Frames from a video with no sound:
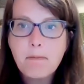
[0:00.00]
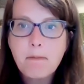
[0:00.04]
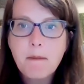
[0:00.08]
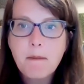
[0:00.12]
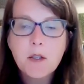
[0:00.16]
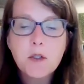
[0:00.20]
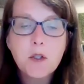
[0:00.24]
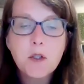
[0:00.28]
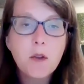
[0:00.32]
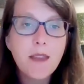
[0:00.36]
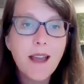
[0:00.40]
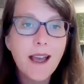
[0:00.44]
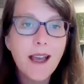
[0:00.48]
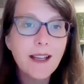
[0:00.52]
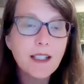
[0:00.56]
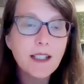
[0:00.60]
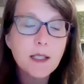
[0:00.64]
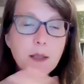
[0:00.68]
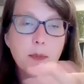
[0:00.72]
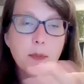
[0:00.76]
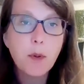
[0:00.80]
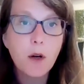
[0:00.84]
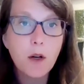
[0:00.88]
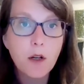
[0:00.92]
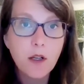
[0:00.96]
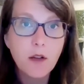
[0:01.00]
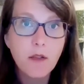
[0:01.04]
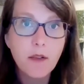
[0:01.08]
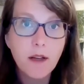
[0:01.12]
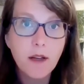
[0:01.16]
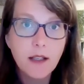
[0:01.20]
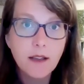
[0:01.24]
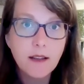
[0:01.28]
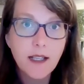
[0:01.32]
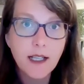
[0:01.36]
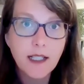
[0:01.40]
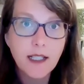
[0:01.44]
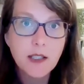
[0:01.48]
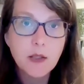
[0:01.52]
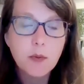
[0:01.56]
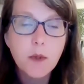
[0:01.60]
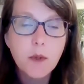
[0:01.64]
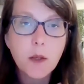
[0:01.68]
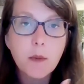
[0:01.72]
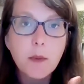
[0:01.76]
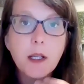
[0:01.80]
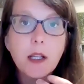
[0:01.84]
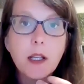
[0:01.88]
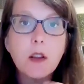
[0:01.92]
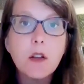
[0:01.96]
So that is part of it. That's
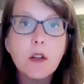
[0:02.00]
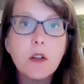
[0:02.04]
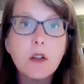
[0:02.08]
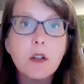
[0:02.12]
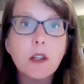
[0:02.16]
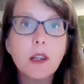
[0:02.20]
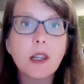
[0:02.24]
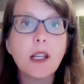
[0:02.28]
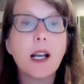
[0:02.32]
where we learn